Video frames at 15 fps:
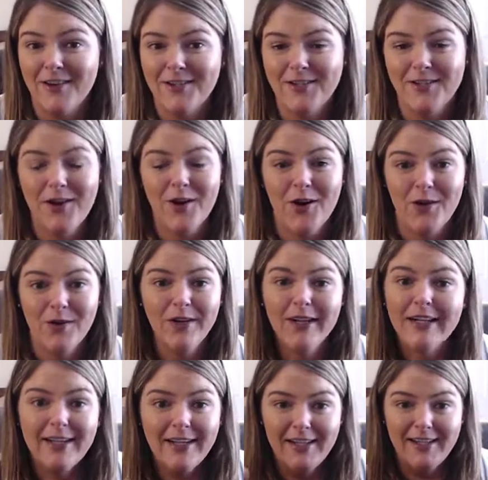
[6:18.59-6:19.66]
So
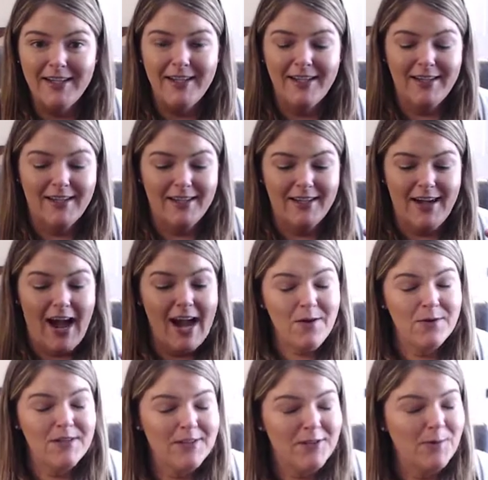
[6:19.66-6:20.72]
I
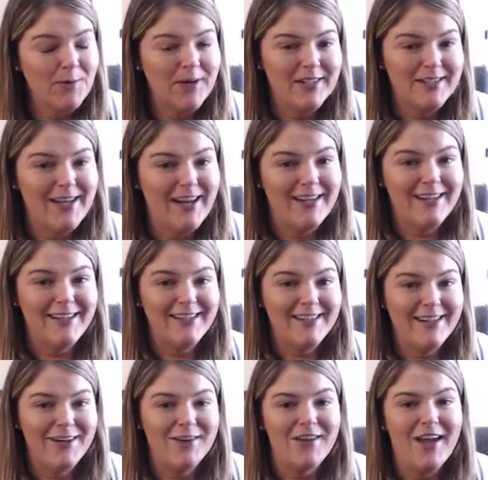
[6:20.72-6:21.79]
was super excited to
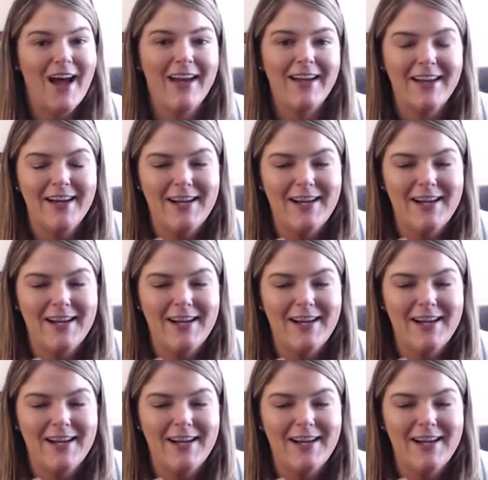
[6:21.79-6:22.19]
hear that.